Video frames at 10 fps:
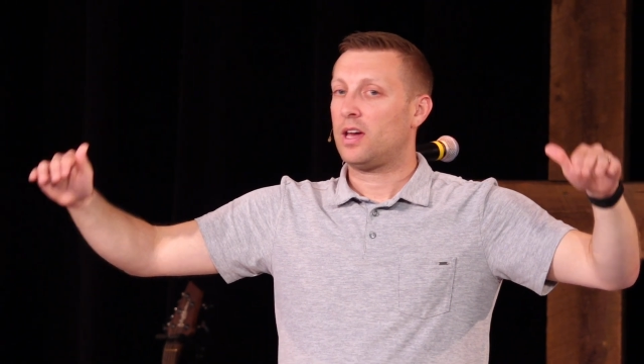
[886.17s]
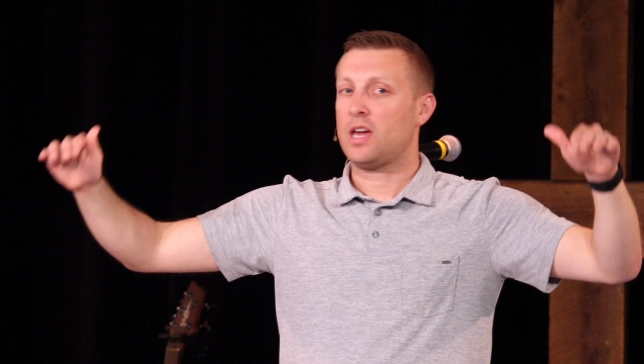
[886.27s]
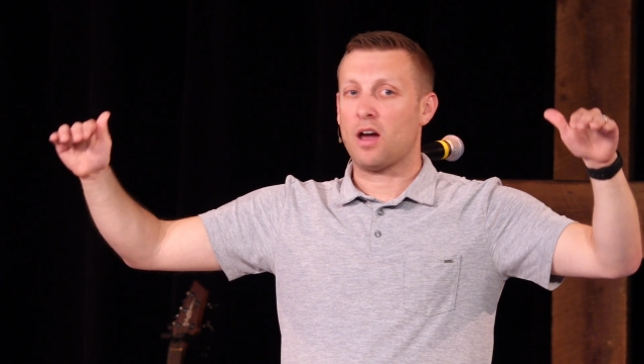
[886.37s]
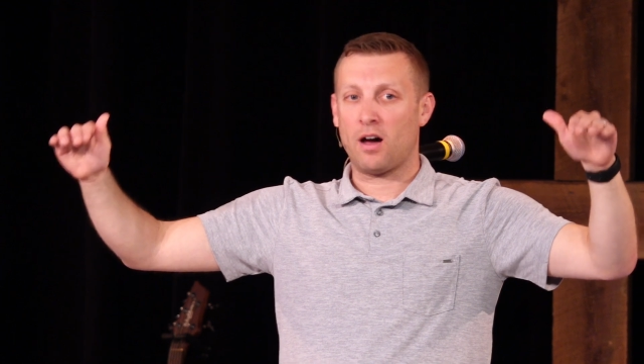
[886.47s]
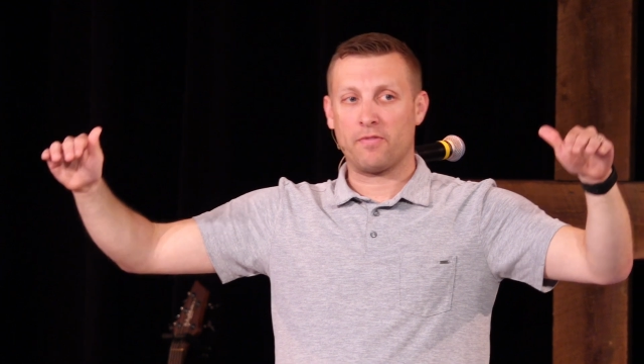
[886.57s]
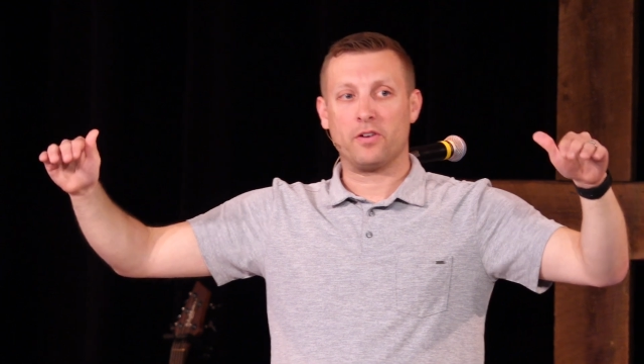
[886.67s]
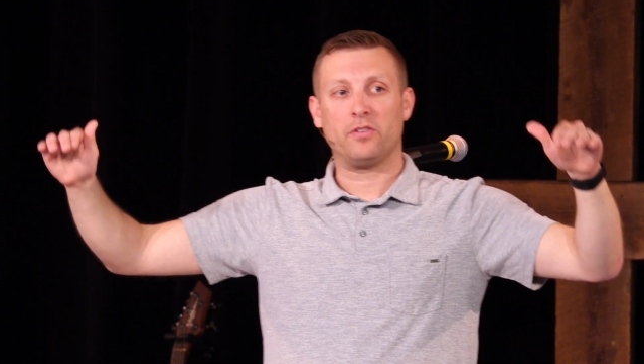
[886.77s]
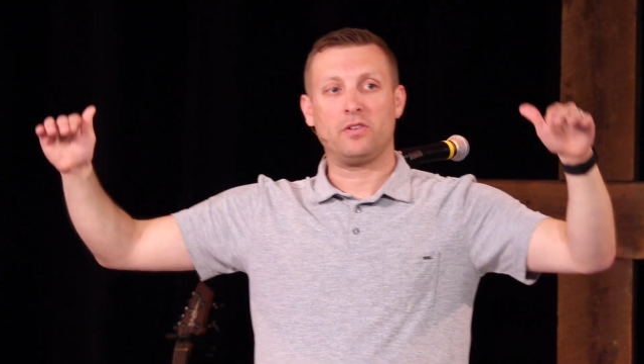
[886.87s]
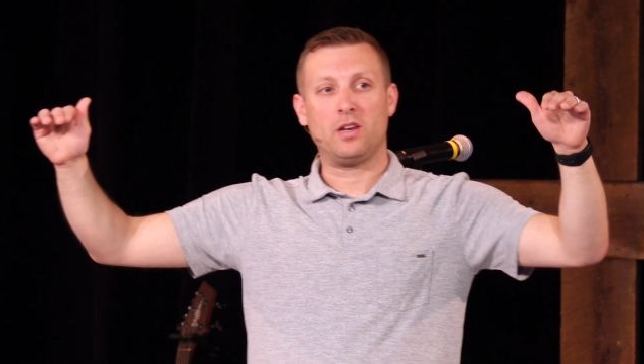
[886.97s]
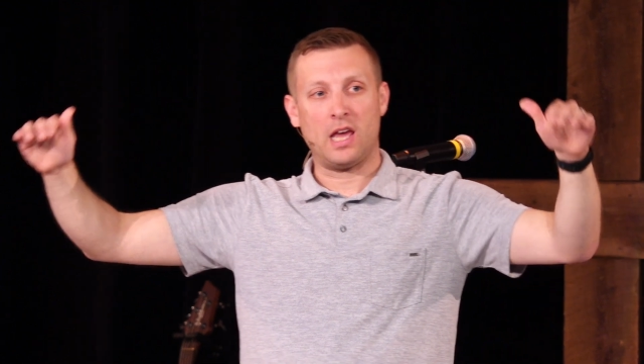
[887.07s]
he
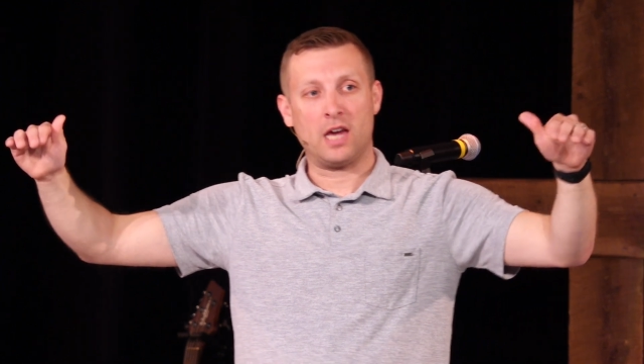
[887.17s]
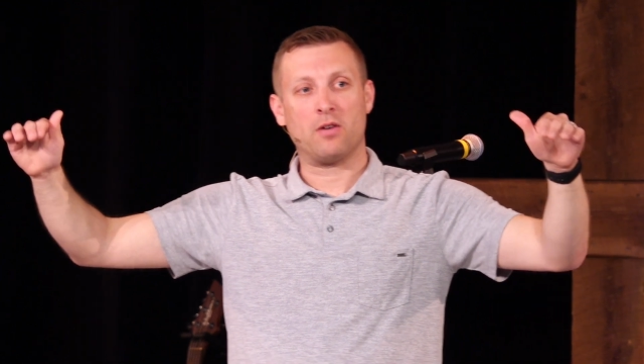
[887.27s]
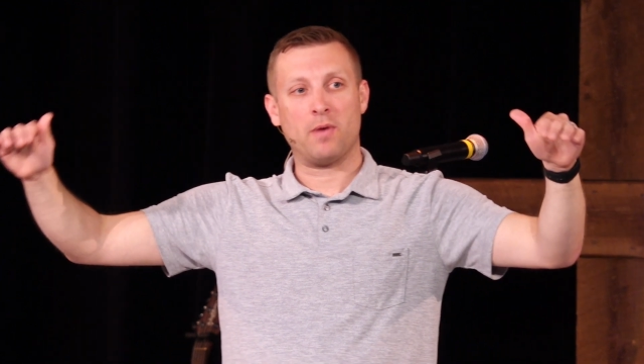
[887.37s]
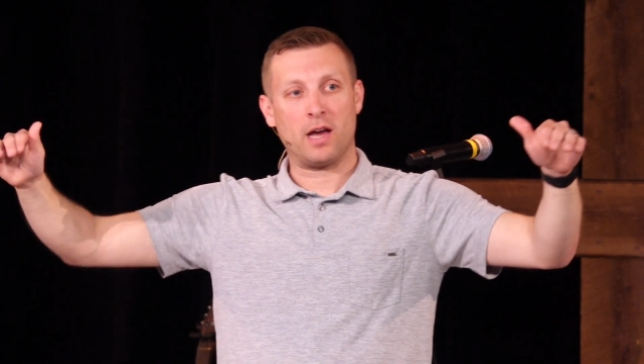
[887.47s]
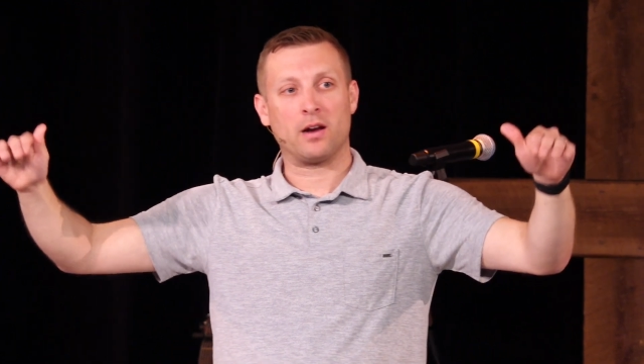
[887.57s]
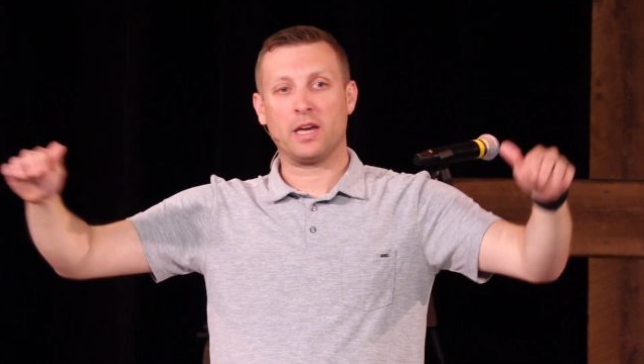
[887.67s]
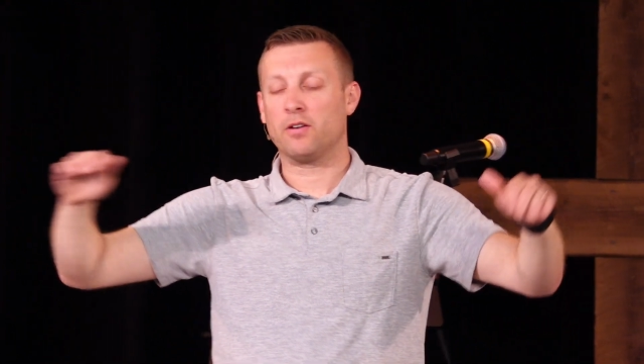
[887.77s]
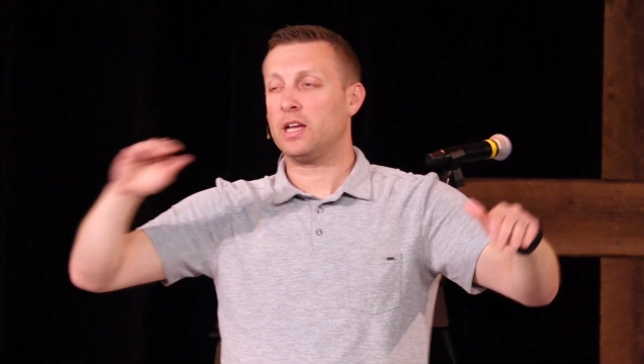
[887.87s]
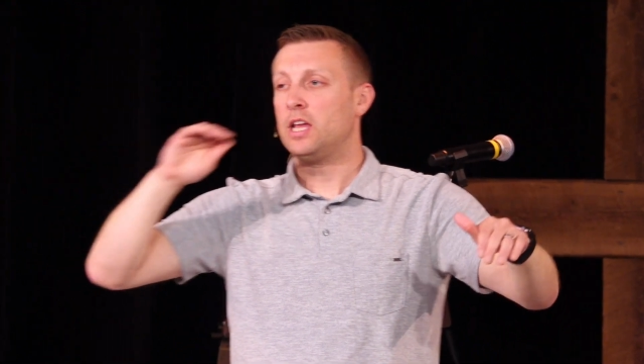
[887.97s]
offers to take away our guilt.